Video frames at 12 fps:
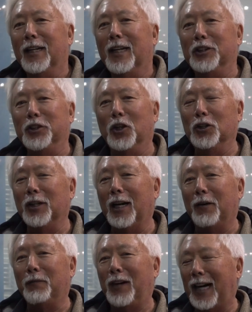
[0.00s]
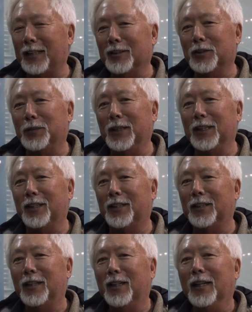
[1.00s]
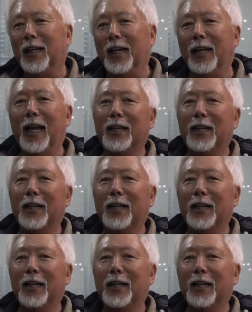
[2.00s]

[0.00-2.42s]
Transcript: I showed you how fast to reel, and